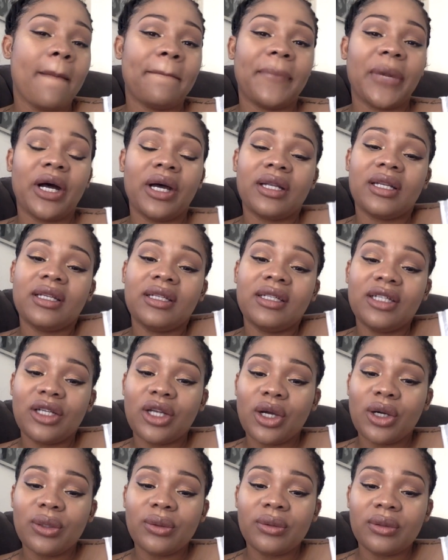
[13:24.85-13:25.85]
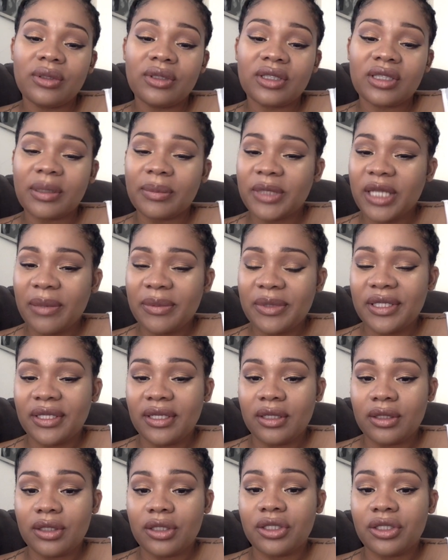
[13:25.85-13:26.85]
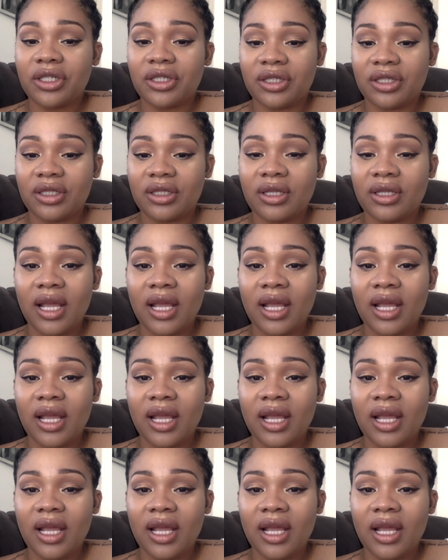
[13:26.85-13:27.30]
But you know, sometimes it's easier to just